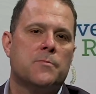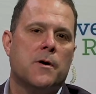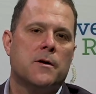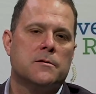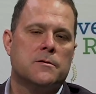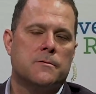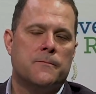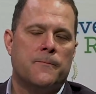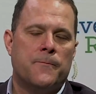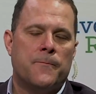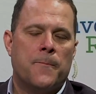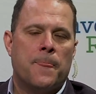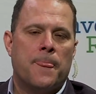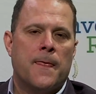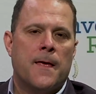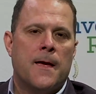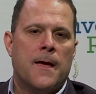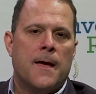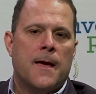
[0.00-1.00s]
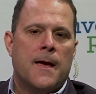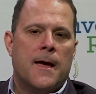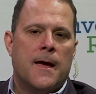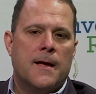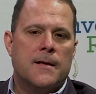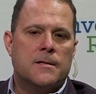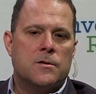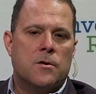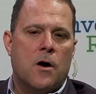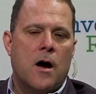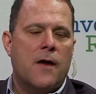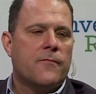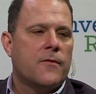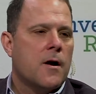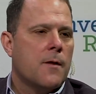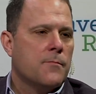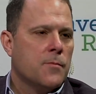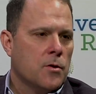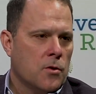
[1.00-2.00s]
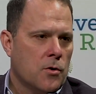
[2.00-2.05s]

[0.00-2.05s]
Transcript: puzzle. And so I've come to